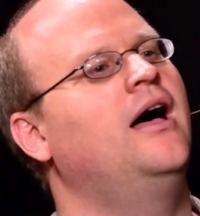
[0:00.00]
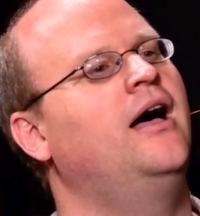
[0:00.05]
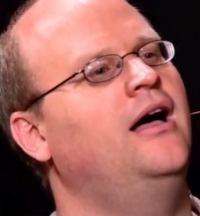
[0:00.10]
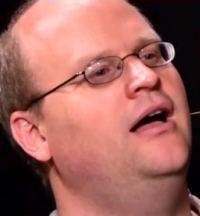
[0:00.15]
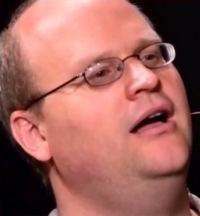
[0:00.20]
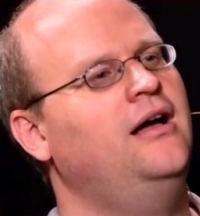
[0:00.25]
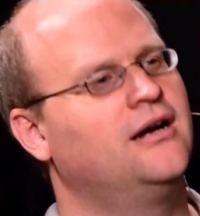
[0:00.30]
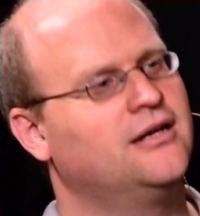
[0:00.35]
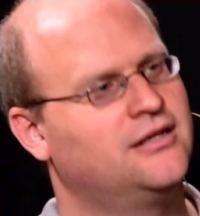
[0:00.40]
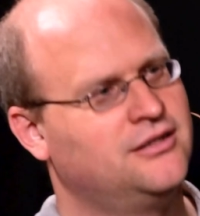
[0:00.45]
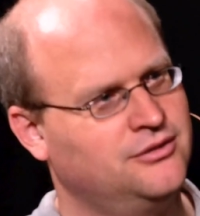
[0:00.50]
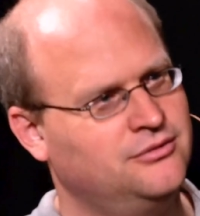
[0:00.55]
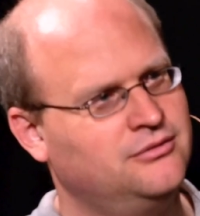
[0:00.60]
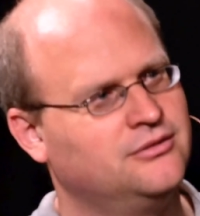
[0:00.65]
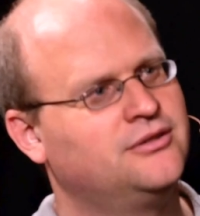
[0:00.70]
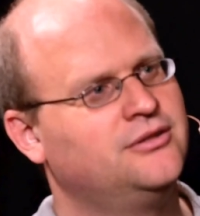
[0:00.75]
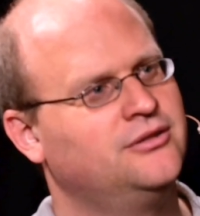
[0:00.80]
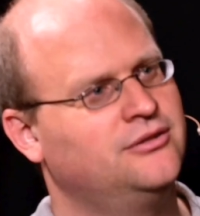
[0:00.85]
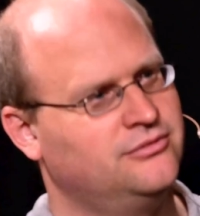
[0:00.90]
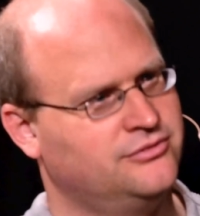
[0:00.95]
Ah,
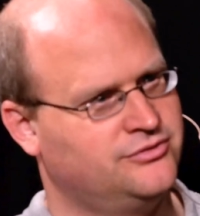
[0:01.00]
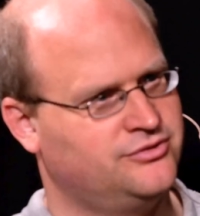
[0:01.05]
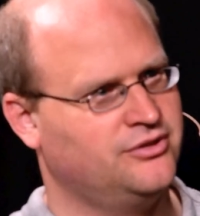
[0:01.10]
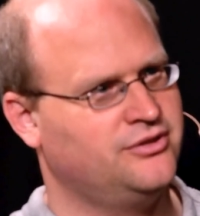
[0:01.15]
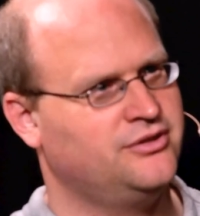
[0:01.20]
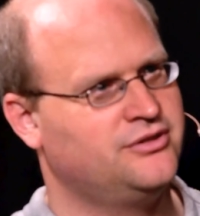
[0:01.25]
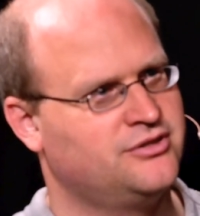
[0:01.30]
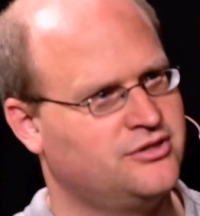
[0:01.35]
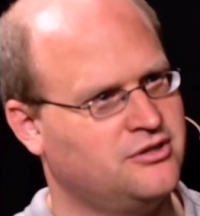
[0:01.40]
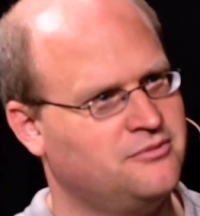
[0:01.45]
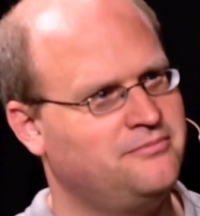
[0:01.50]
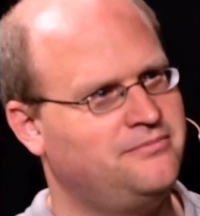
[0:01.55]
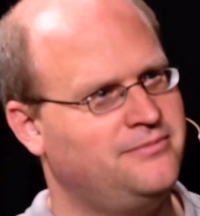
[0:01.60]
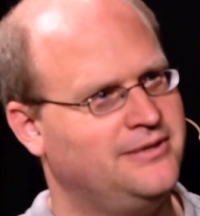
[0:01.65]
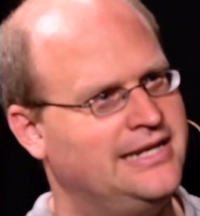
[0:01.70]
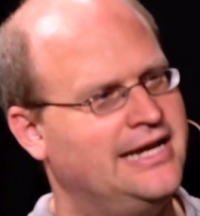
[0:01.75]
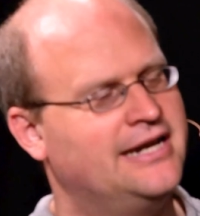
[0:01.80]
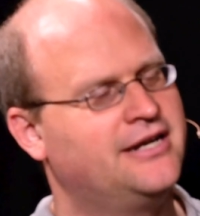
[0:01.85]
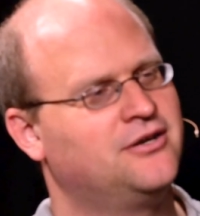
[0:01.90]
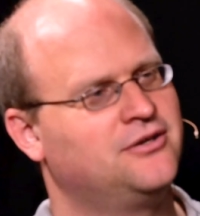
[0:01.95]
cool. So it's
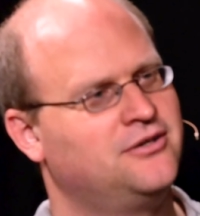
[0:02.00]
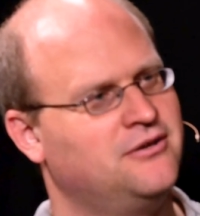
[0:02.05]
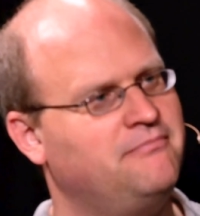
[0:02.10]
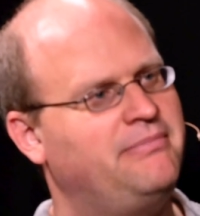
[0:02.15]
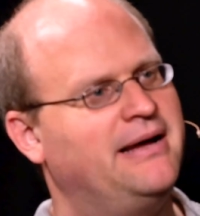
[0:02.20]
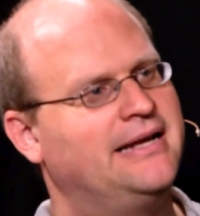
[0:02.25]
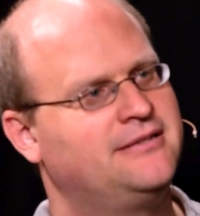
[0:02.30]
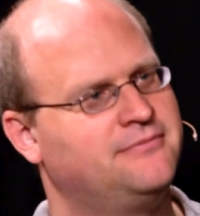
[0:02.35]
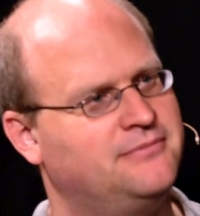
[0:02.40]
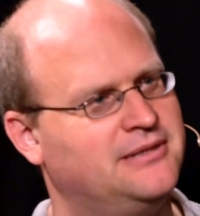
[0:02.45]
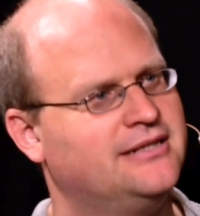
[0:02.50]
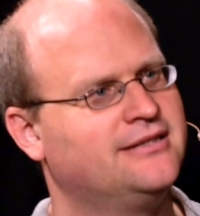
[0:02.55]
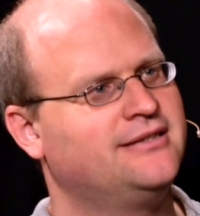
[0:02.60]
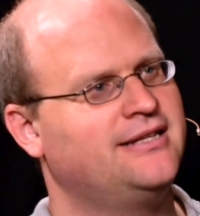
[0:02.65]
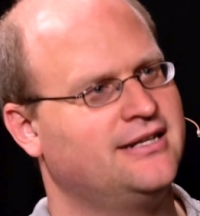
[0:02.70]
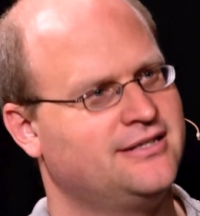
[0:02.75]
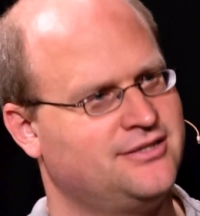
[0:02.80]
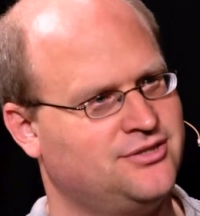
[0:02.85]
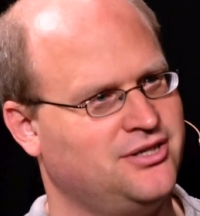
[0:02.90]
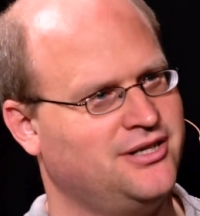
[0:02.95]
Lego compatible at
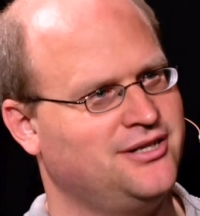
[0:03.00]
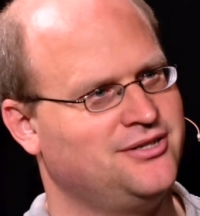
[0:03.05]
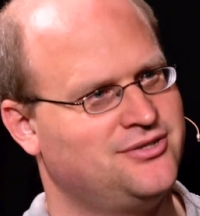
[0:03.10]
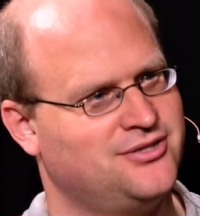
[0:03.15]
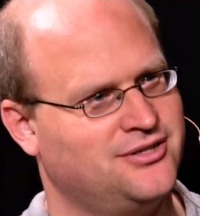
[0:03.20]
that stage,